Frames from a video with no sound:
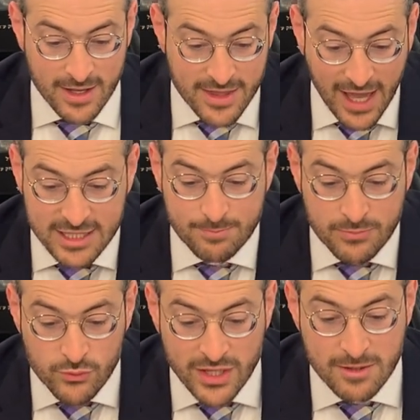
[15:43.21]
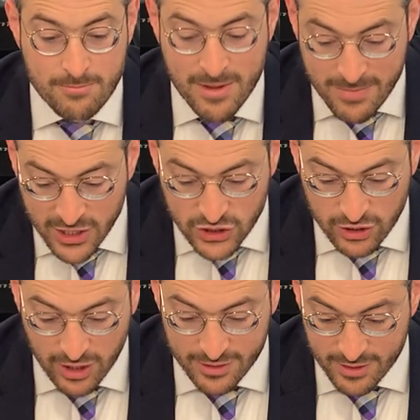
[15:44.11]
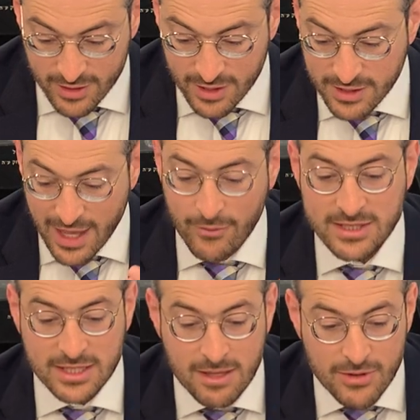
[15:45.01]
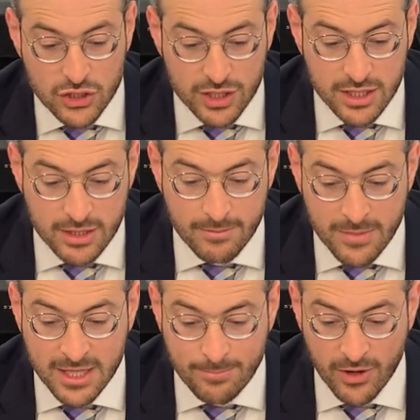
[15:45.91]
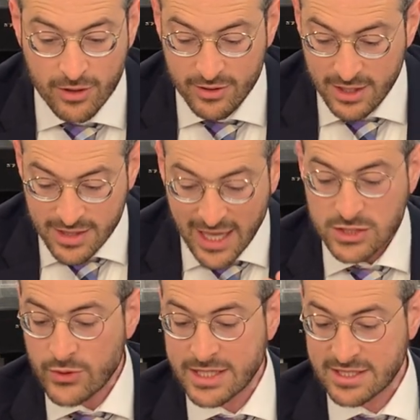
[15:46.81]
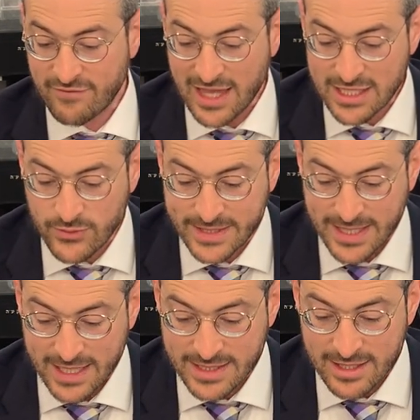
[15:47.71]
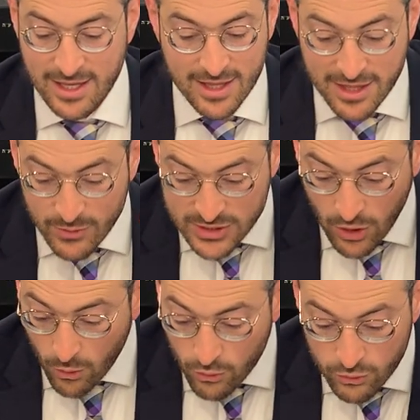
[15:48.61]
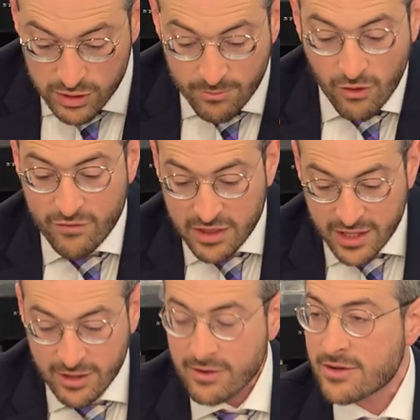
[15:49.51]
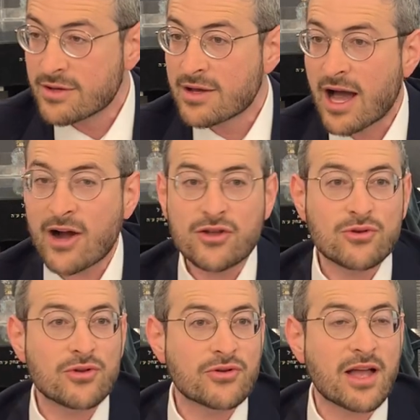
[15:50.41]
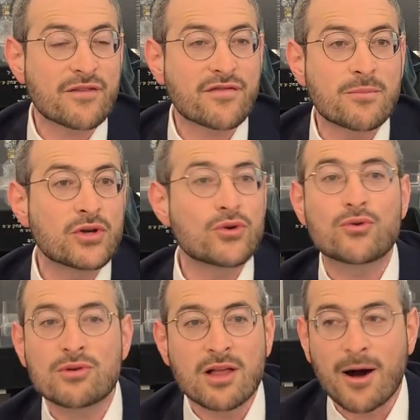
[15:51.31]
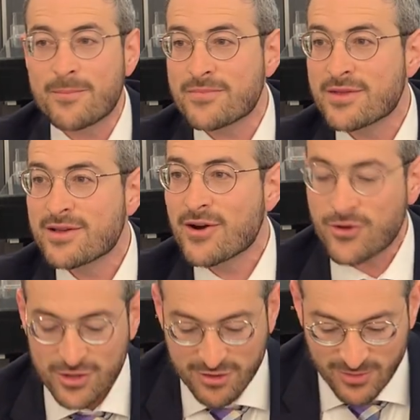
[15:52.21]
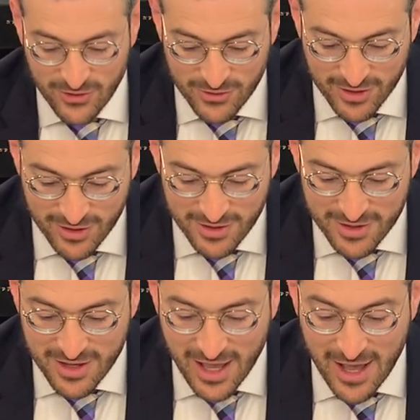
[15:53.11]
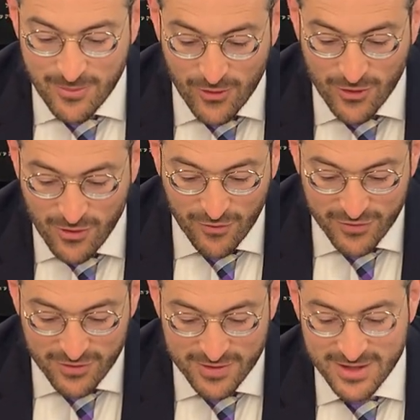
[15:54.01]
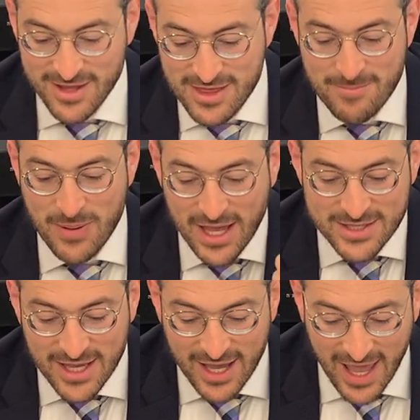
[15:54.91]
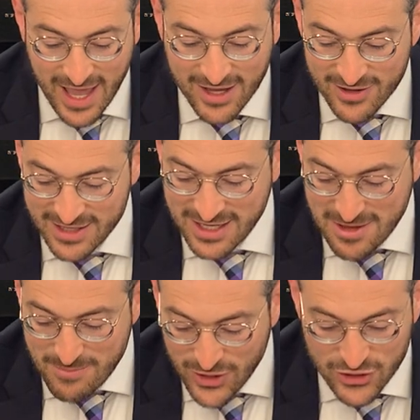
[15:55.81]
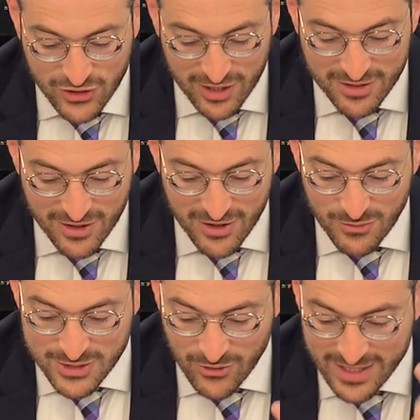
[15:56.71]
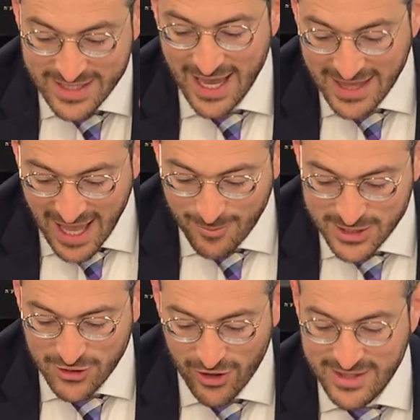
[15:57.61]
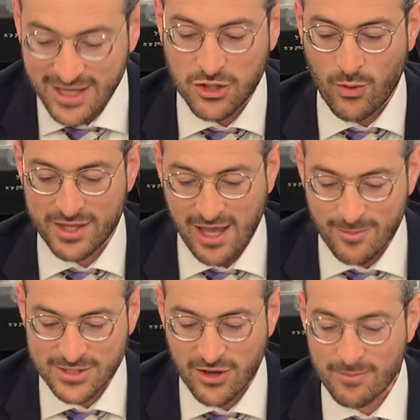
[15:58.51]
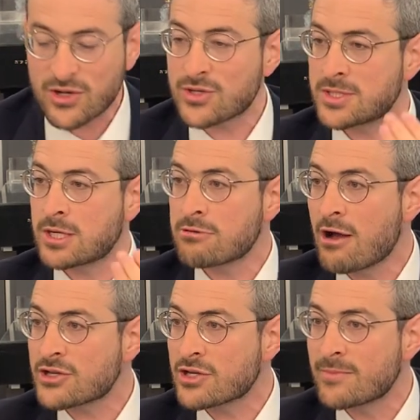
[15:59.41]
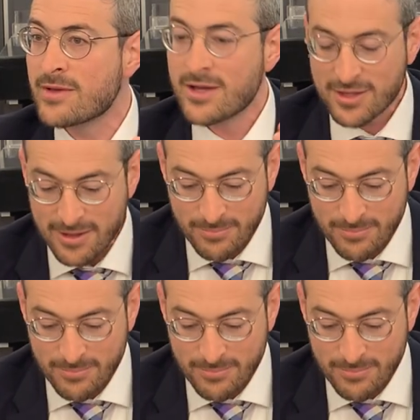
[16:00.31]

that's written B'Mishkan. That was in the Mishkan in the Midbar. That's what Ksiv, that's what says it. There was no Ulam over there. How could you learn that from the Ulam, according to Yehuda? And moreover, the Pesach HaHechel in the Mishkan was only 10 Amasai, not 20 Amasai, because the Krashim, the